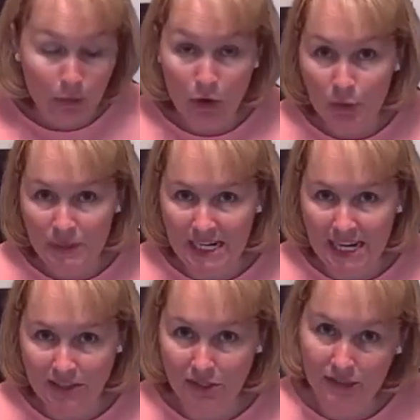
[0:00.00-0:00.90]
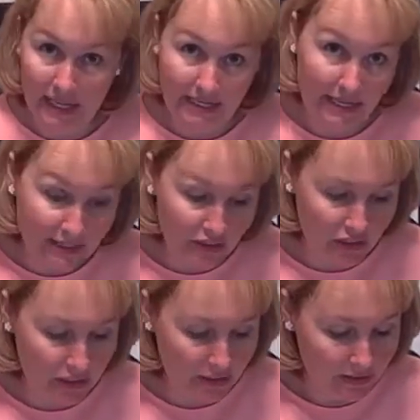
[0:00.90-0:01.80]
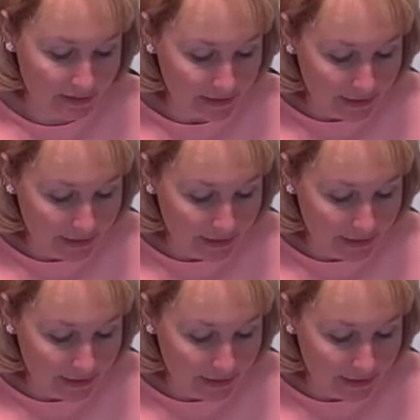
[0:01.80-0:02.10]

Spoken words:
We're hoping to get there again next year.